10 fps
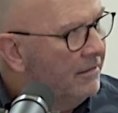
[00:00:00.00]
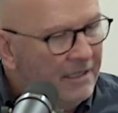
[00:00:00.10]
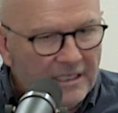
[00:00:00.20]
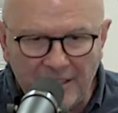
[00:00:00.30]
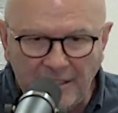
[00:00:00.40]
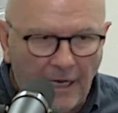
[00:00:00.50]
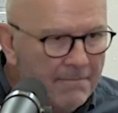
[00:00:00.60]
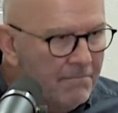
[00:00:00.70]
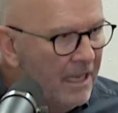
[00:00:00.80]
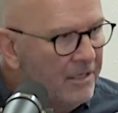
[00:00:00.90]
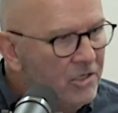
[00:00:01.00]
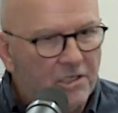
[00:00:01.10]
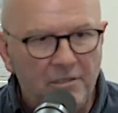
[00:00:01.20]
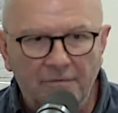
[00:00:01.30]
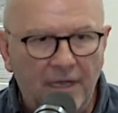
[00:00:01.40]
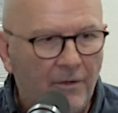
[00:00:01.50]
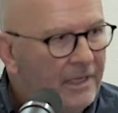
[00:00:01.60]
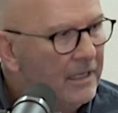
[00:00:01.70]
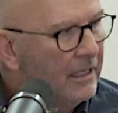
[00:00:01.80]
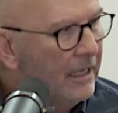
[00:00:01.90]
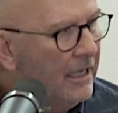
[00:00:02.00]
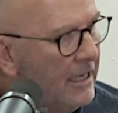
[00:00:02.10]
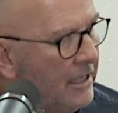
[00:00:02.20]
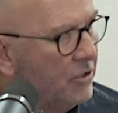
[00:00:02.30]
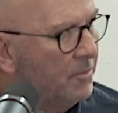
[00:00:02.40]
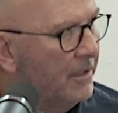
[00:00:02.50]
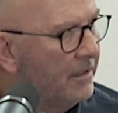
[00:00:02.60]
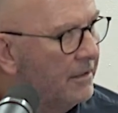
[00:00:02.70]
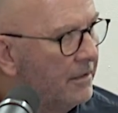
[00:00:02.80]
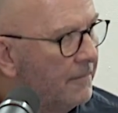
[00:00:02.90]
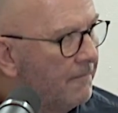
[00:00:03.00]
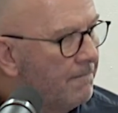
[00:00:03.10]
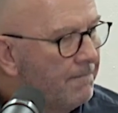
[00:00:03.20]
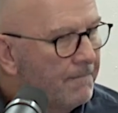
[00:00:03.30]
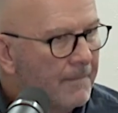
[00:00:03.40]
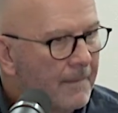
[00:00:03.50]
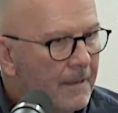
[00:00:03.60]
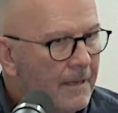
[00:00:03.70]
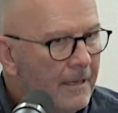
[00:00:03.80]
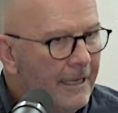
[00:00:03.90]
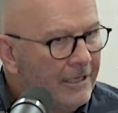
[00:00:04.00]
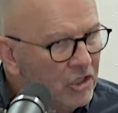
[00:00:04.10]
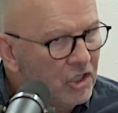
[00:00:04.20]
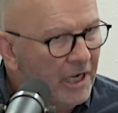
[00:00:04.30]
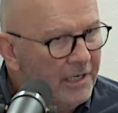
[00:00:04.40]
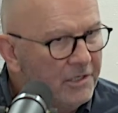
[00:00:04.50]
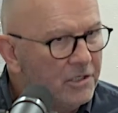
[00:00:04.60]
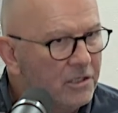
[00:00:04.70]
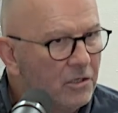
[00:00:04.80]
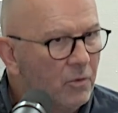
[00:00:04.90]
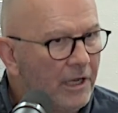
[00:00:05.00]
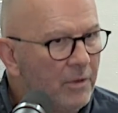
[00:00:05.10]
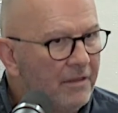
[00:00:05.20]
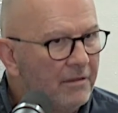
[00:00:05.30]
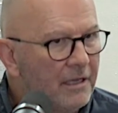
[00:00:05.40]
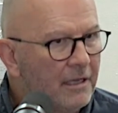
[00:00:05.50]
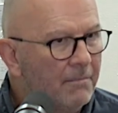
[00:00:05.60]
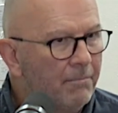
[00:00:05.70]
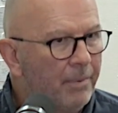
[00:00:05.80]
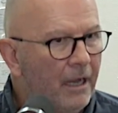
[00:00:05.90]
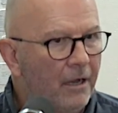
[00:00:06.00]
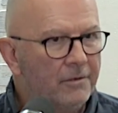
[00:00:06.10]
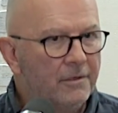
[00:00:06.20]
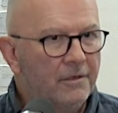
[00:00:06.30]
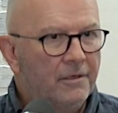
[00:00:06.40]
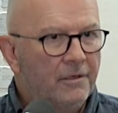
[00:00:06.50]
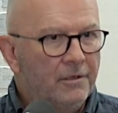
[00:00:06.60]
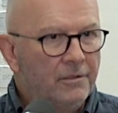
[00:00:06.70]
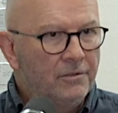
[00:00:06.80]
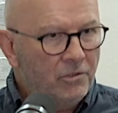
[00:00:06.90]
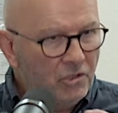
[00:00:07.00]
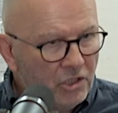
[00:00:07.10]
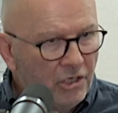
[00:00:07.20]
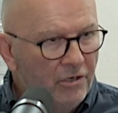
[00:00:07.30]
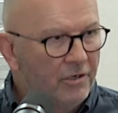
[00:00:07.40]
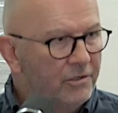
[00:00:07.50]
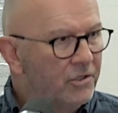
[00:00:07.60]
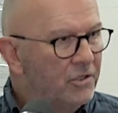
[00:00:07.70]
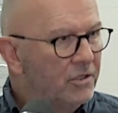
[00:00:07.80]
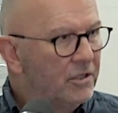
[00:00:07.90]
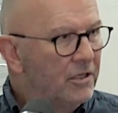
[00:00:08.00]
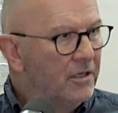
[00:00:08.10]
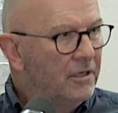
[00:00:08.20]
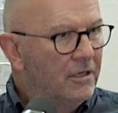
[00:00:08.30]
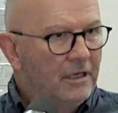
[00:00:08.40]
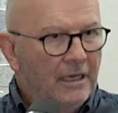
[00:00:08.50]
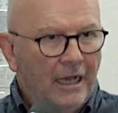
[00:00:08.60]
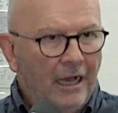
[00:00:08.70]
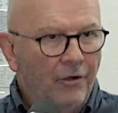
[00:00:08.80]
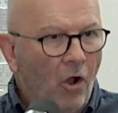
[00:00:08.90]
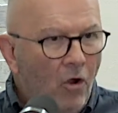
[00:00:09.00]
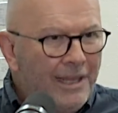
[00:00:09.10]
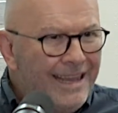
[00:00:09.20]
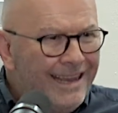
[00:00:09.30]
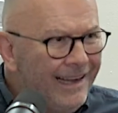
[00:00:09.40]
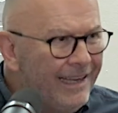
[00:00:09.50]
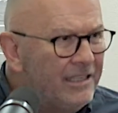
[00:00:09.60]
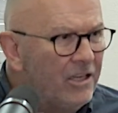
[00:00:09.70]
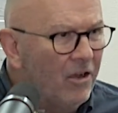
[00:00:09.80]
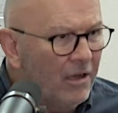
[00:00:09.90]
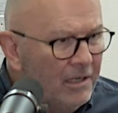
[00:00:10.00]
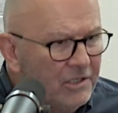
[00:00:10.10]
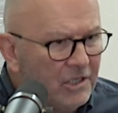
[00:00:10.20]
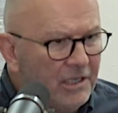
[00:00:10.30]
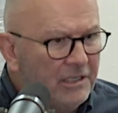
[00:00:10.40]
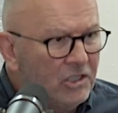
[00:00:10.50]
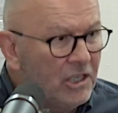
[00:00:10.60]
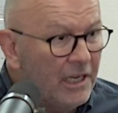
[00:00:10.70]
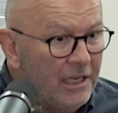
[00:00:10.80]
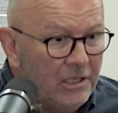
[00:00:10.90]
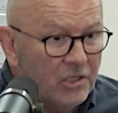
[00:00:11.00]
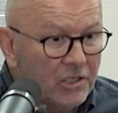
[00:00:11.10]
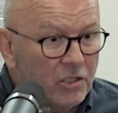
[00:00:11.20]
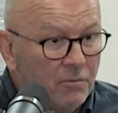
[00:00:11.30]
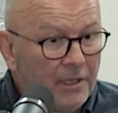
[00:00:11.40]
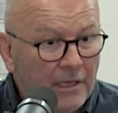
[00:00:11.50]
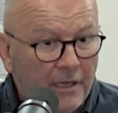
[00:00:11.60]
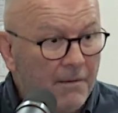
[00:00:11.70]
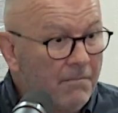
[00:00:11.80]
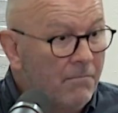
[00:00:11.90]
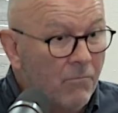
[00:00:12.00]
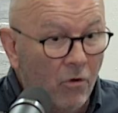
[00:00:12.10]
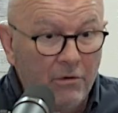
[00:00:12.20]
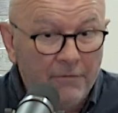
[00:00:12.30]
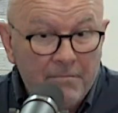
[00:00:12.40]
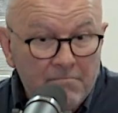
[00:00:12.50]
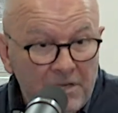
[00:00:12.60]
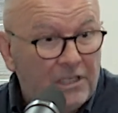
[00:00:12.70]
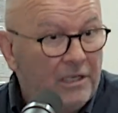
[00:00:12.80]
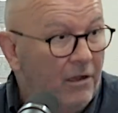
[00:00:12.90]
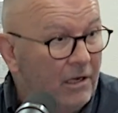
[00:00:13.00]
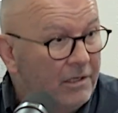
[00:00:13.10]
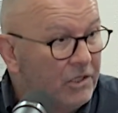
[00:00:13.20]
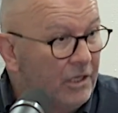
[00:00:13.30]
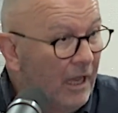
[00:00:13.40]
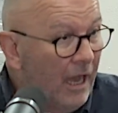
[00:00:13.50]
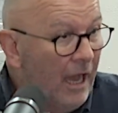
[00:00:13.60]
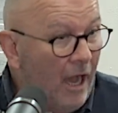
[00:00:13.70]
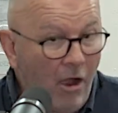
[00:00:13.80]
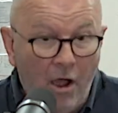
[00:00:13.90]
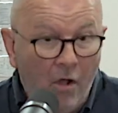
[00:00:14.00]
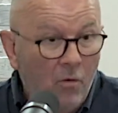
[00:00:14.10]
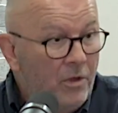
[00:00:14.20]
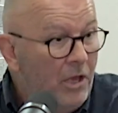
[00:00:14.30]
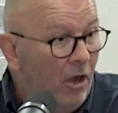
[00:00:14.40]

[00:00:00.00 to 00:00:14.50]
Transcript: this dimension of our engagement, it changes the way we think about church. Our whole ecclesiology changes to become more of a missiology. How are we